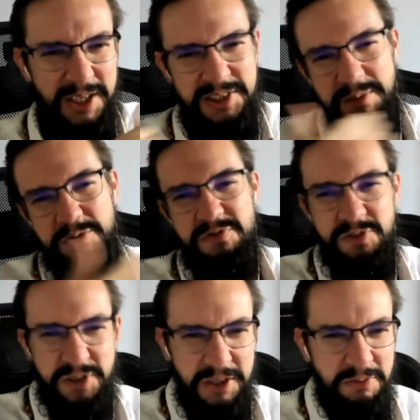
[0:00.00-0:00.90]
exception
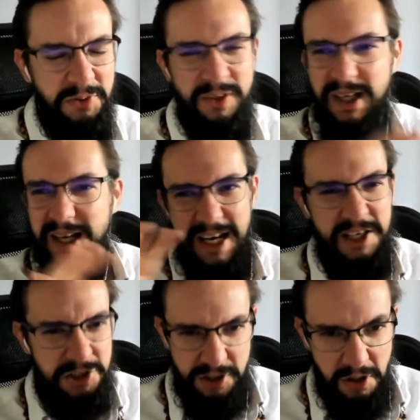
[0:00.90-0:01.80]
for that rule, and
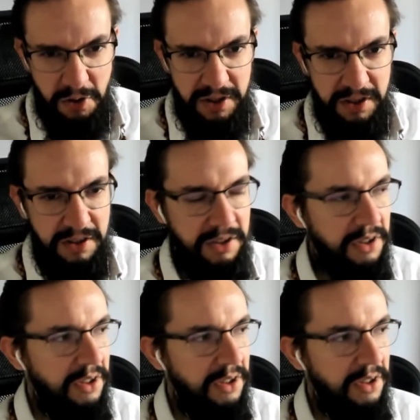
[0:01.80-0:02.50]
it's just annoying.